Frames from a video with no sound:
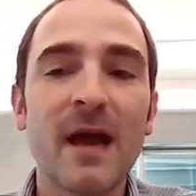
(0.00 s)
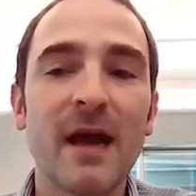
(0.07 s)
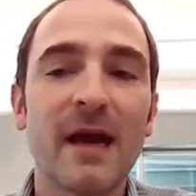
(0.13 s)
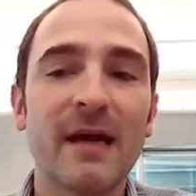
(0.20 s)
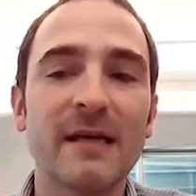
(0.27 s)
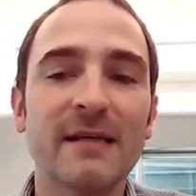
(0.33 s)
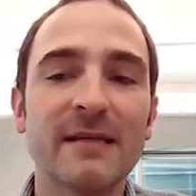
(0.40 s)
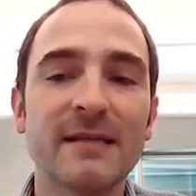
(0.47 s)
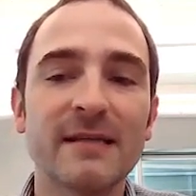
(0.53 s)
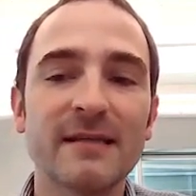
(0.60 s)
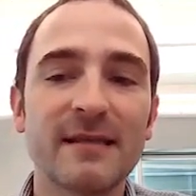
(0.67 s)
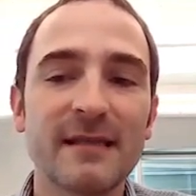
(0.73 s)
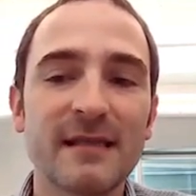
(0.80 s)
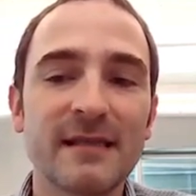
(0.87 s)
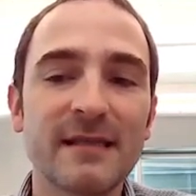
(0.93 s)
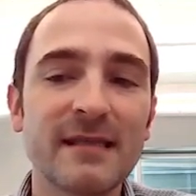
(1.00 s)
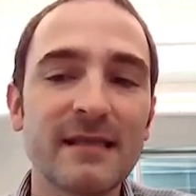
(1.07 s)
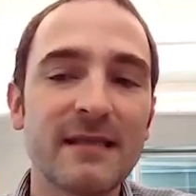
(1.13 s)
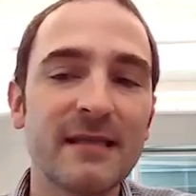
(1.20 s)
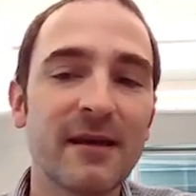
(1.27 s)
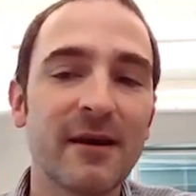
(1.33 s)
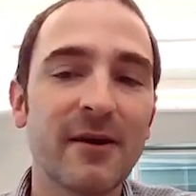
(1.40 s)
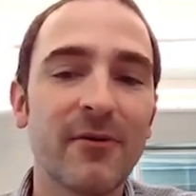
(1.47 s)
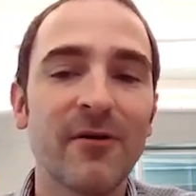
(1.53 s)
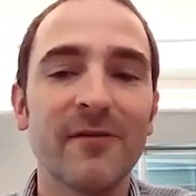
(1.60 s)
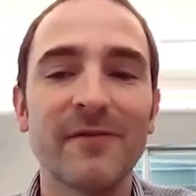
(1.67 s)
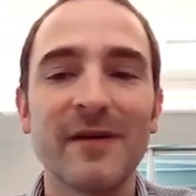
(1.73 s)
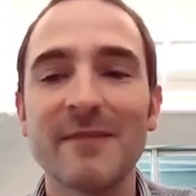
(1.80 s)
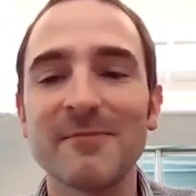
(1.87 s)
As the CTO of